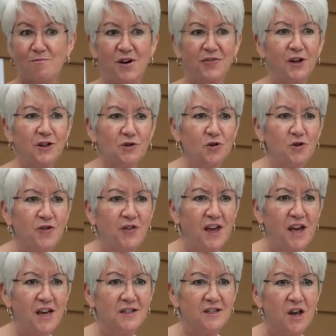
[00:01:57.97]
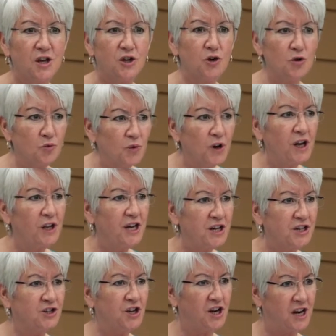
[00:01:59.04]
But the truth is, you
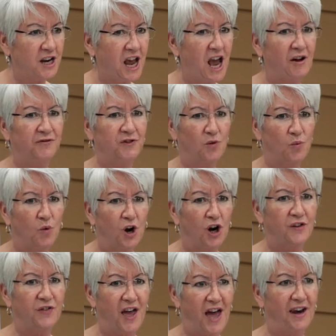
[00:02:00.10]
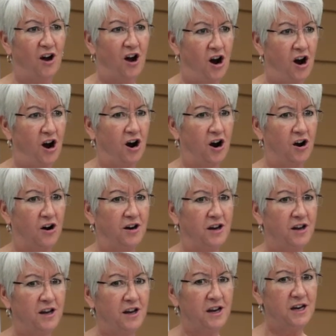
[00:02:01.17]
really shouldn't have to work that
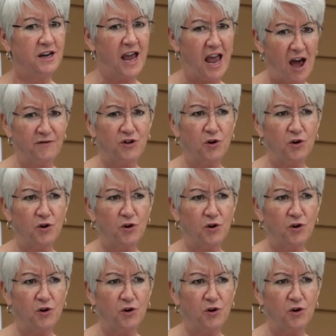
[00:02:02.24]
hard to